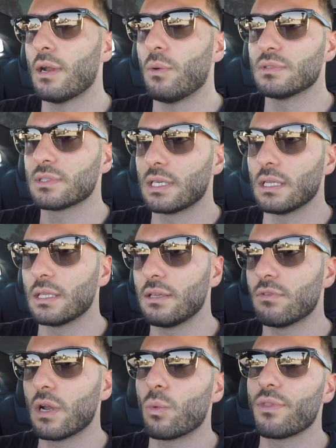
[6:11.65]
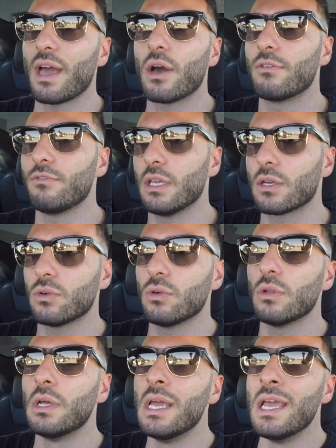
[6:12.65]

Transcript: I wasn't gonna leave there without a vehicle,